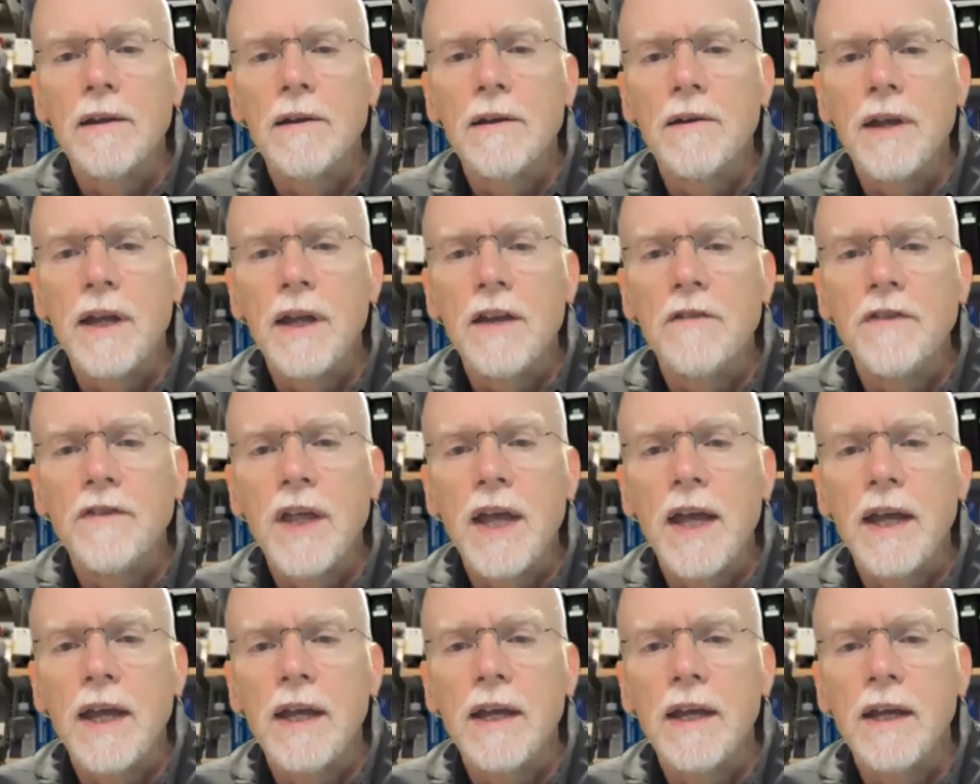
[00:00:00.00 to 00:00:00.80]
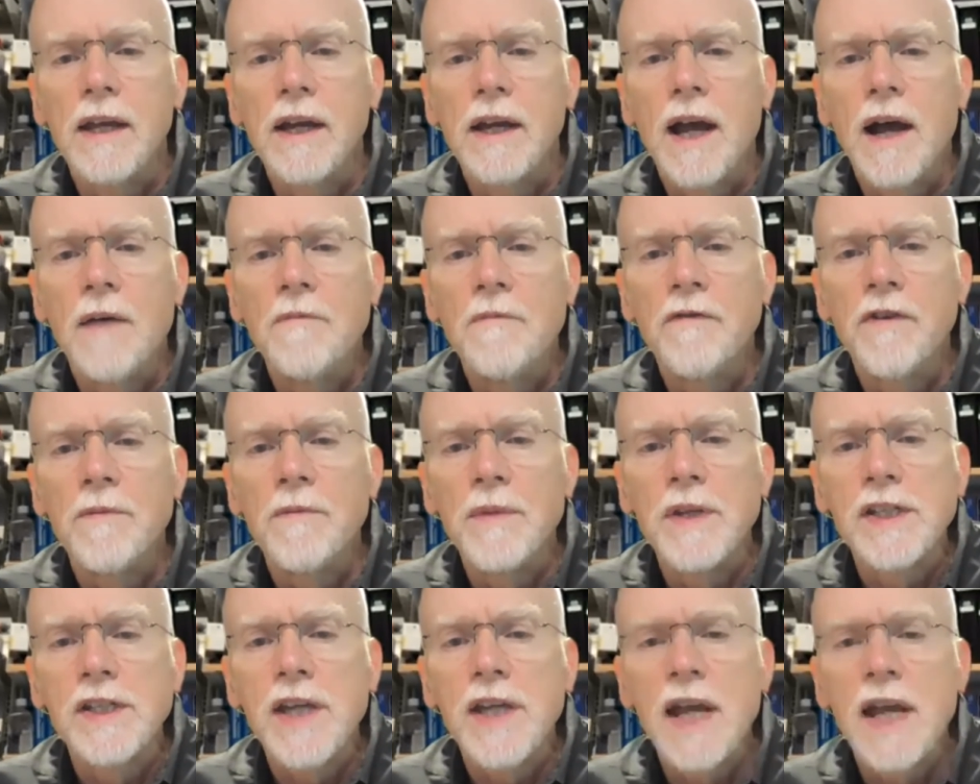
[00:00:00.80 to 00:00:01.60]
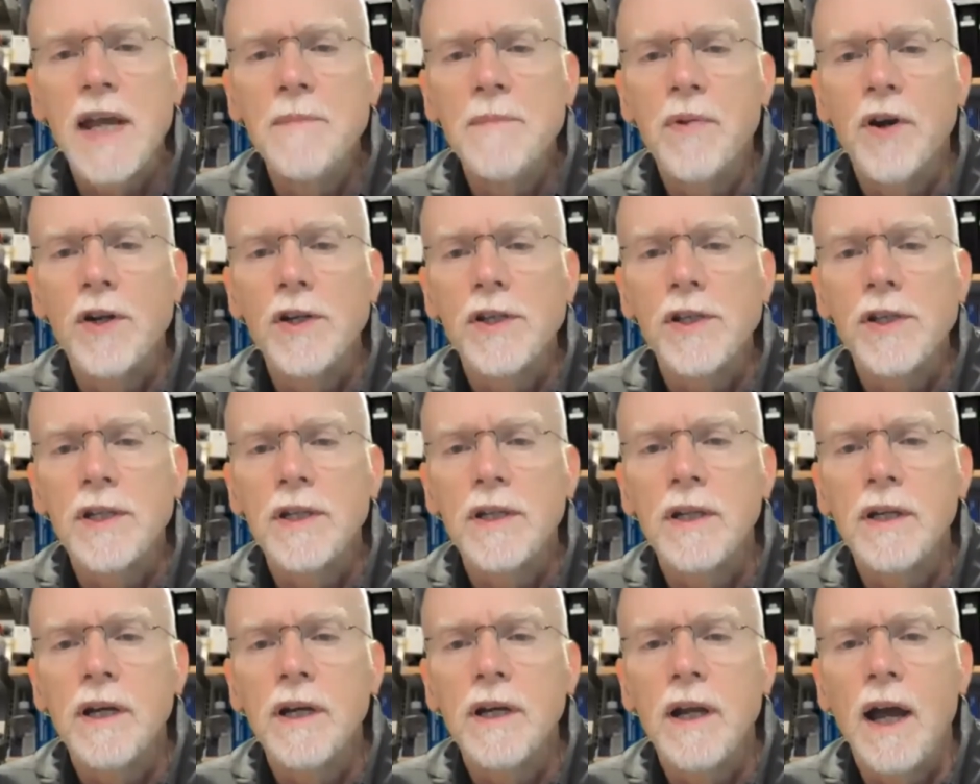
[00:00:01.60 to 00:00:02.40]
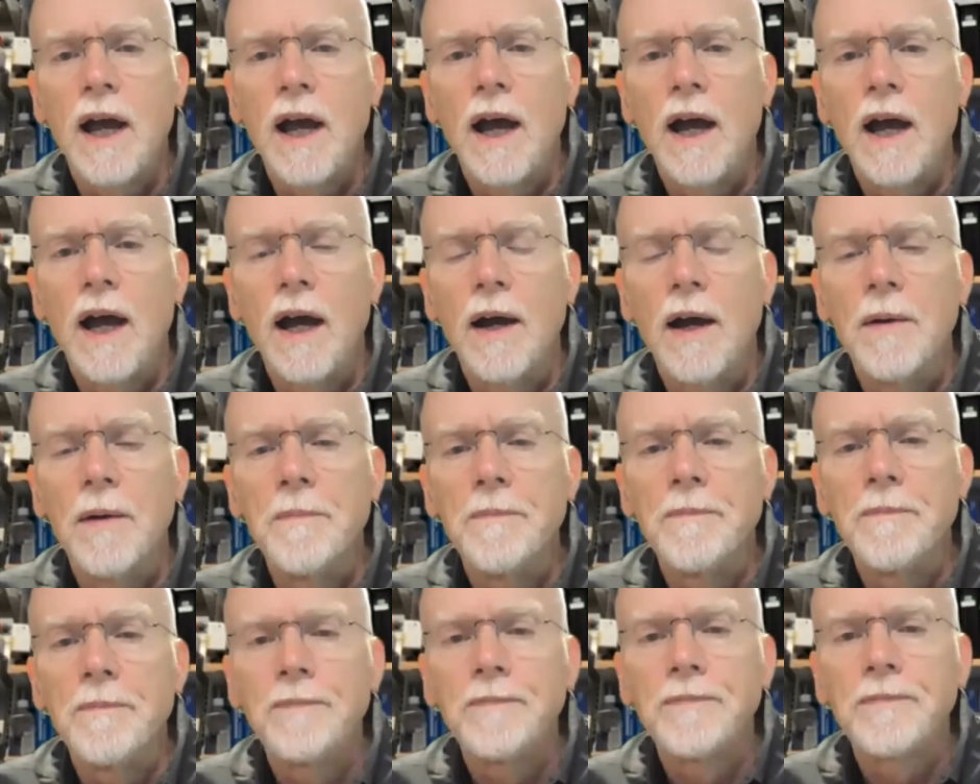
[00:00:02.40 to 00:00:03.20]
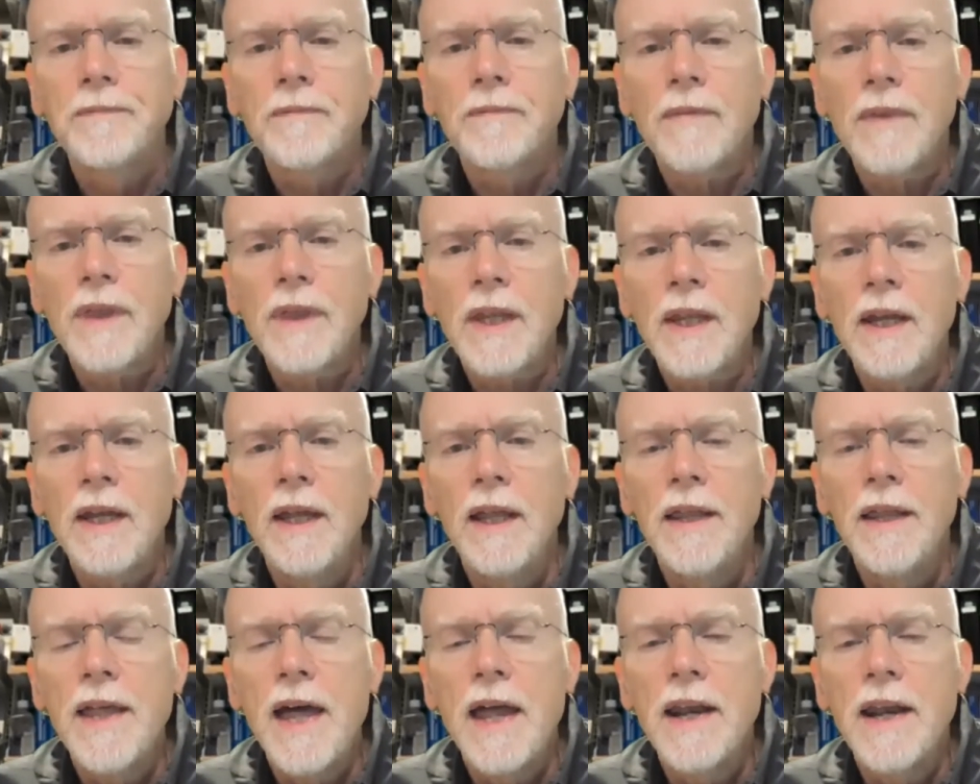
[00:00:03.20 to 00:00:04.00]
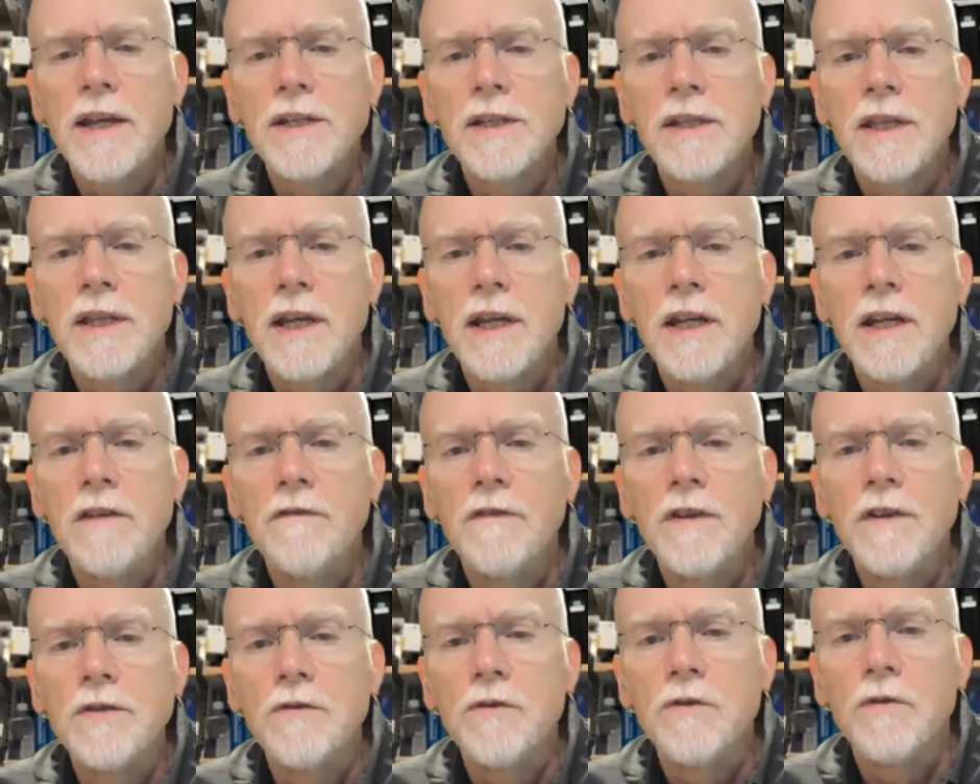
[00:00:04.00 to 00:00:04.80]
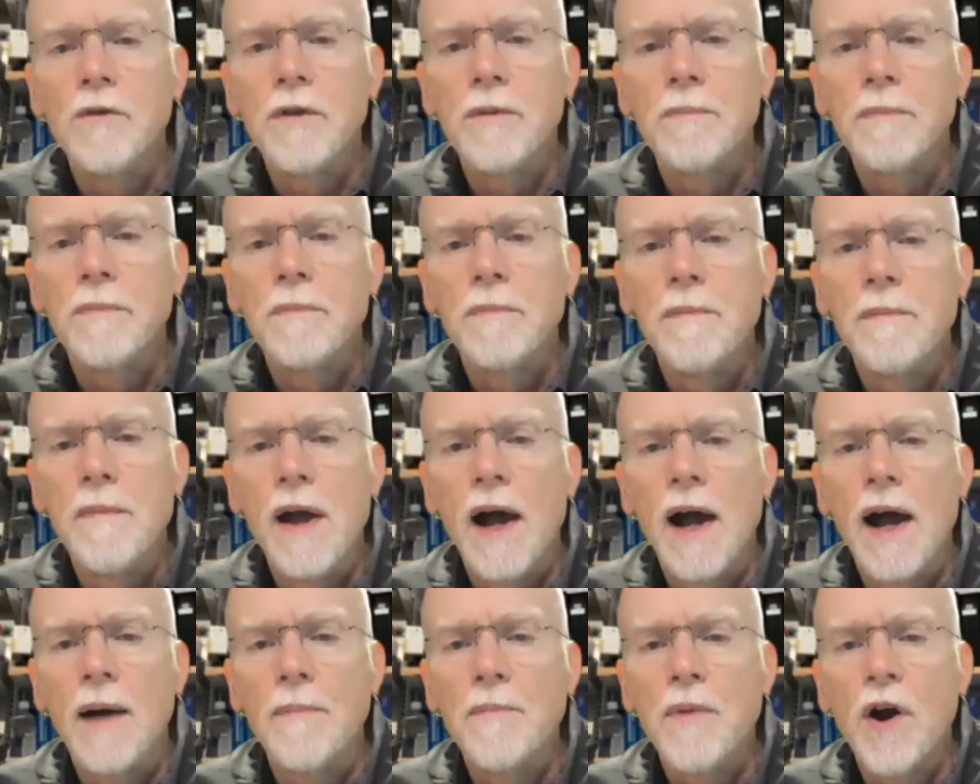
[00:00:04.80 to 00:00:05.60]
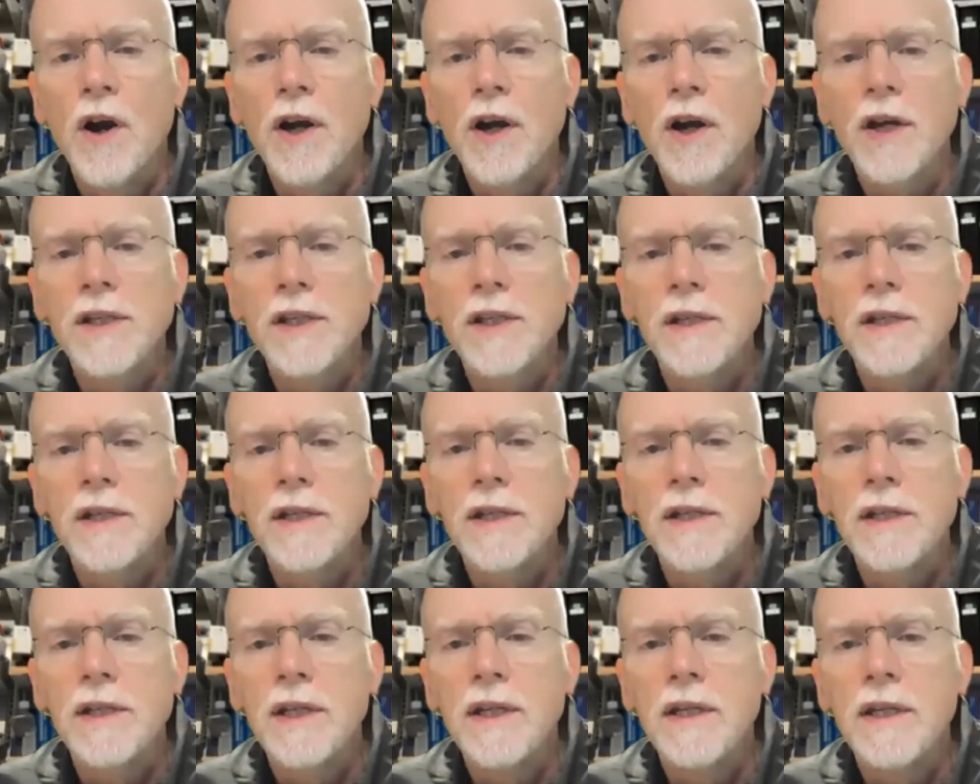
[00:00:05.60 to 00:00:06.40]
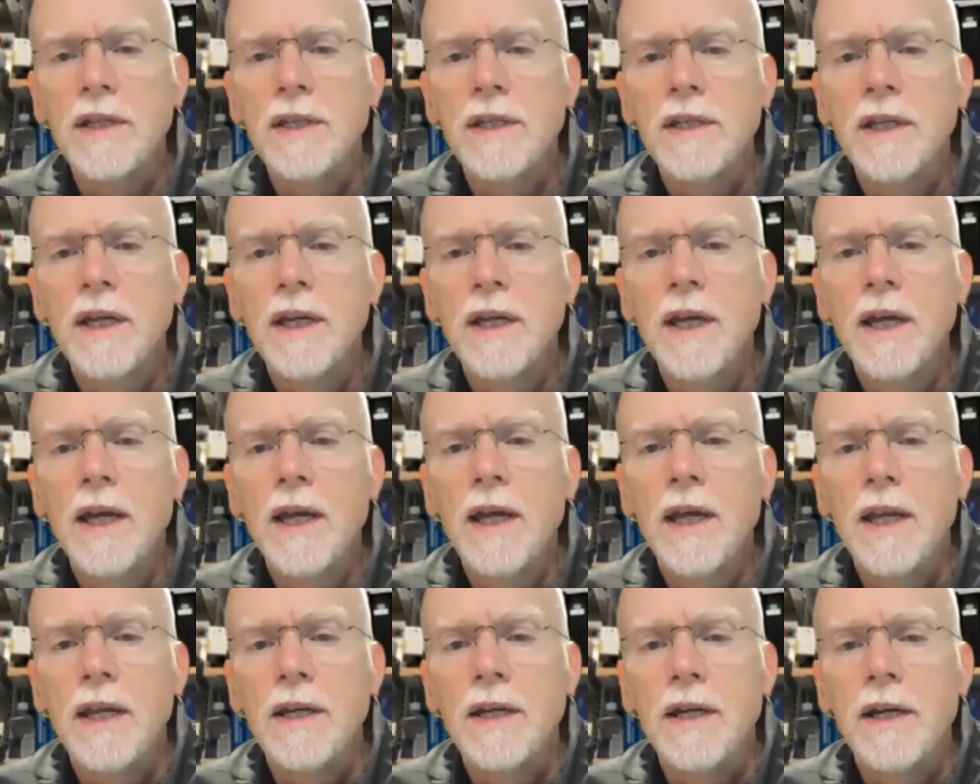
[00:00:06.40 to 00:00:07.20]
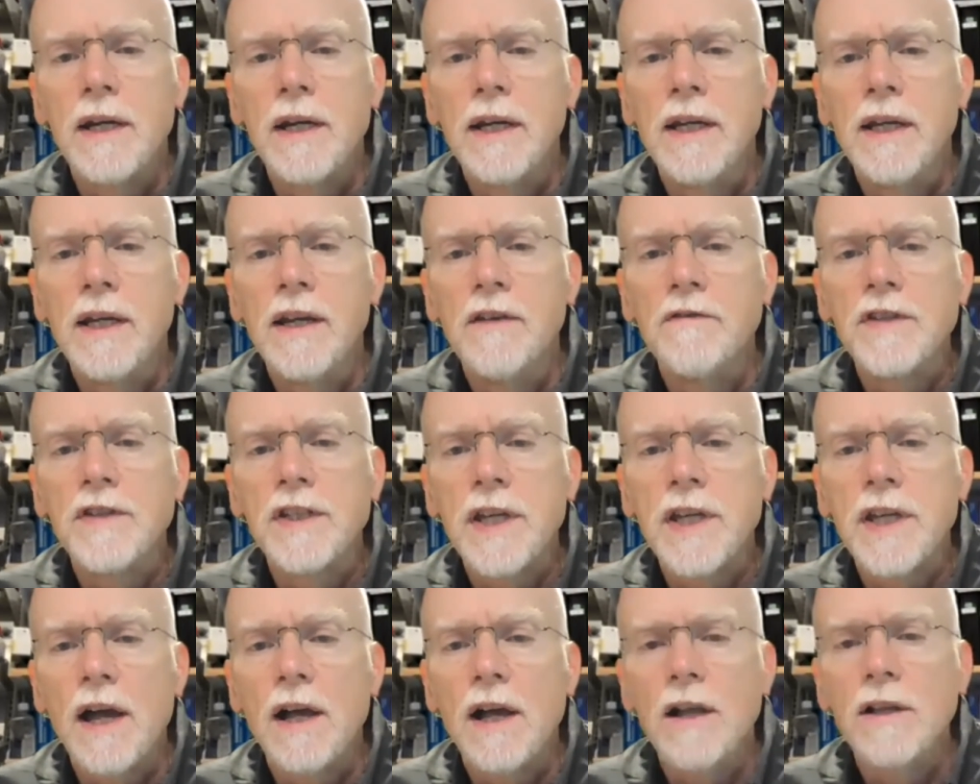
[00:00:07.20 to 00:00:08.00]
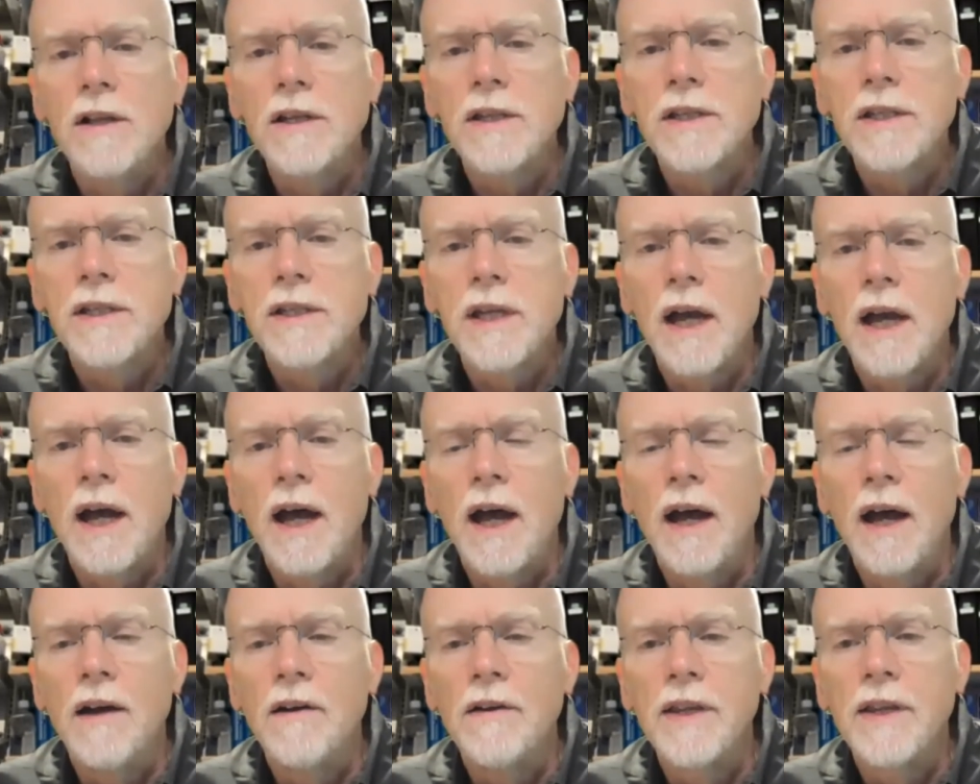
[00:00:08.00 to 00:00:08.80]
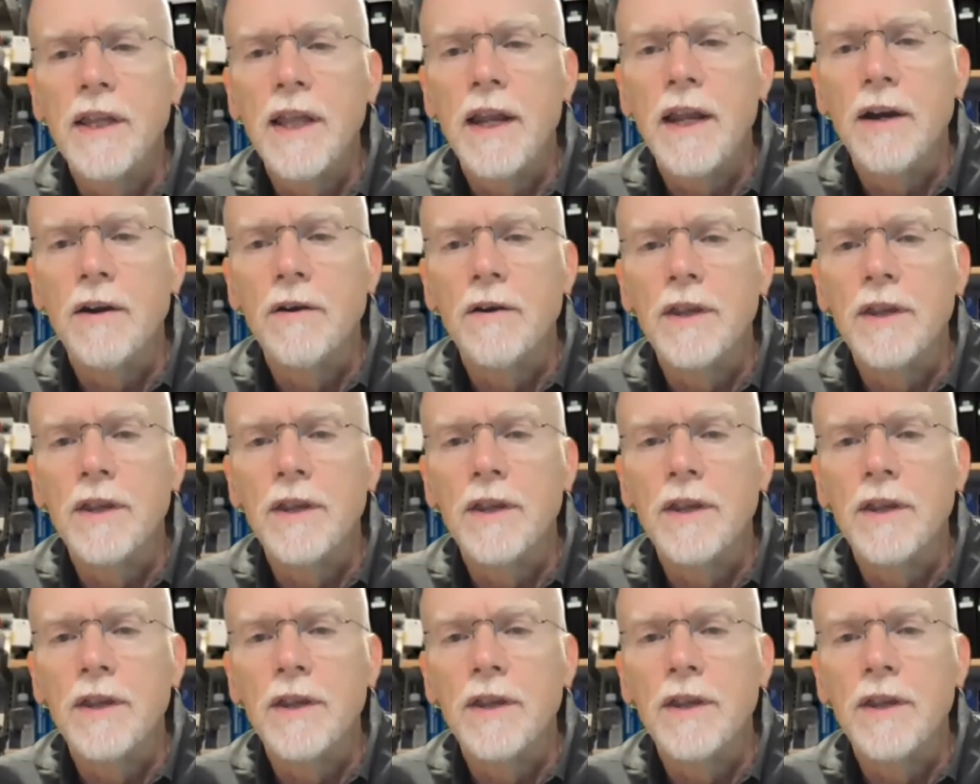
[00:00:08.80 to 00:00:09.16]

If they come from the same person, that is the individual with Parkinson's disease, gives cells that are